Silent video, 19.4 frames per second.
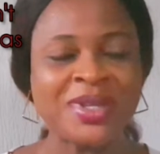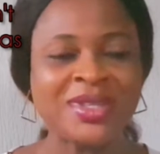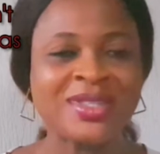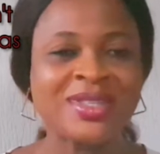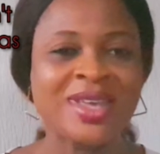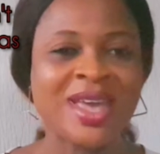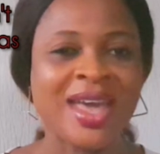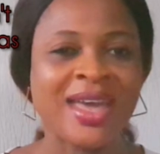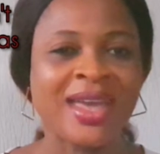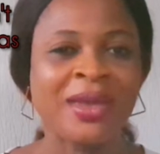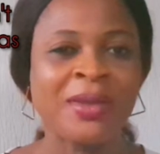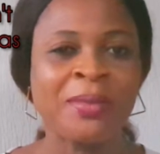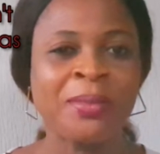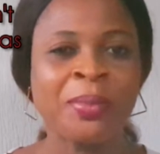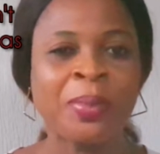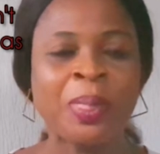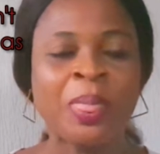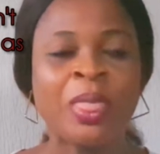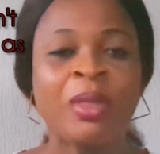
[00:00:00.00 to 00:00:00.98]
say,
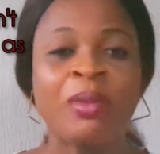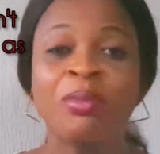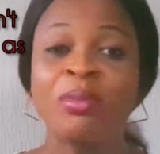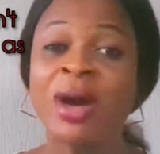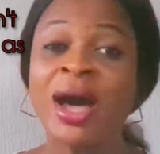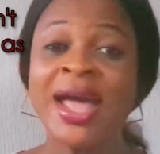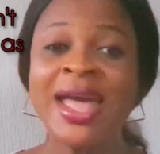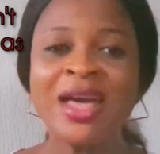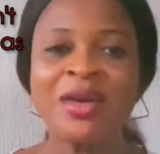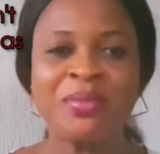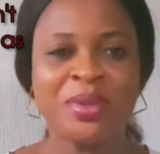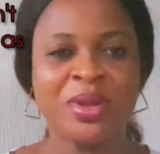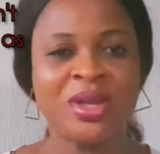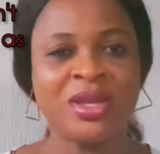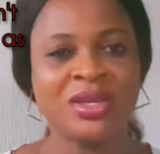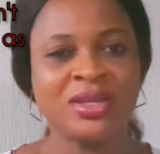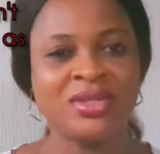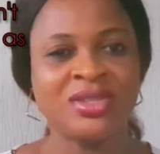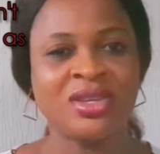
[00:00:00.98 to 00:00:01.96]
my
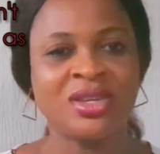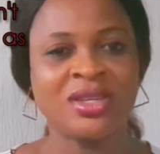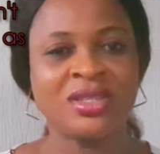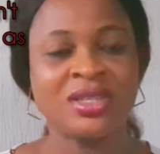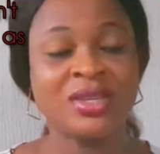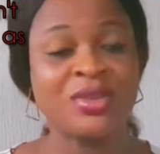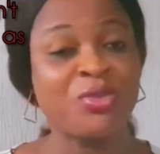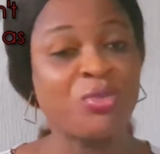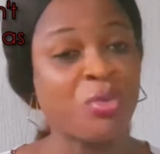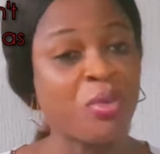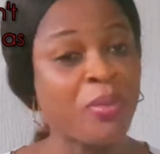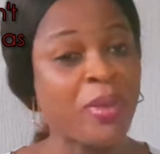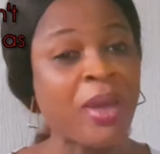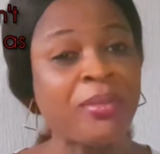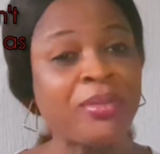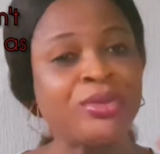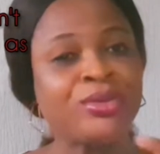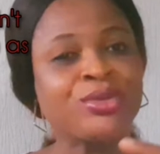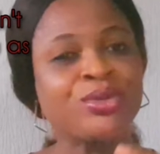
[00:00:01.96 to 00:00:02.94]
apologies, I didn't
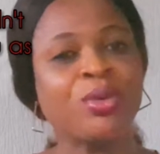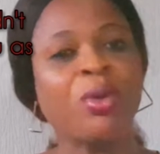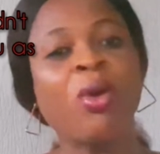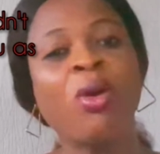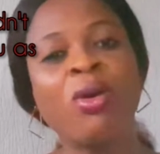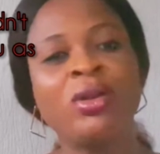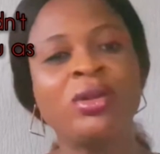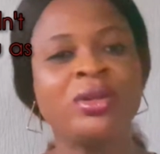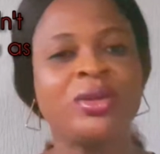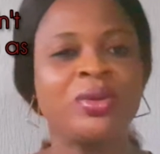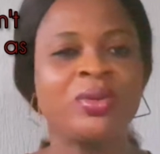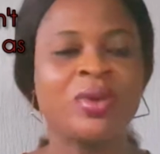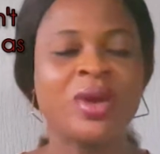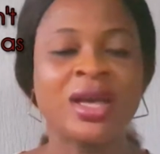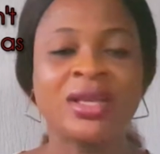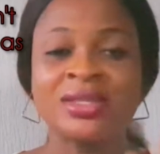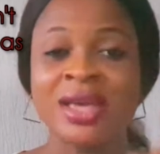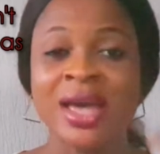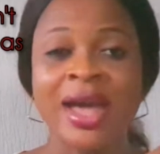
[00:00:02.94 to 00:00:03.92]
remember to call you
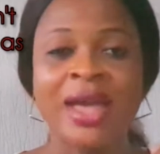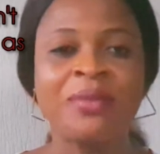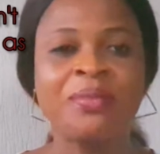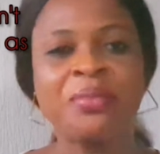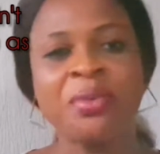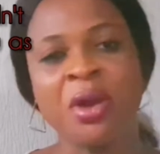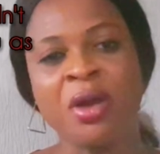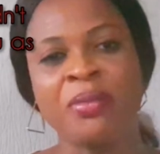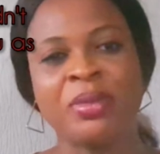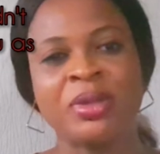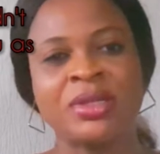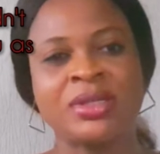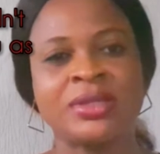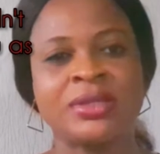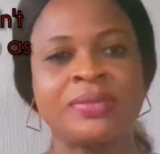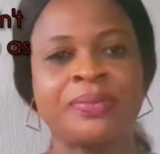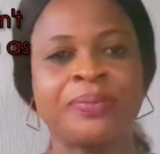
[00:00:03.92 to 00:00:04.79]
as I promised.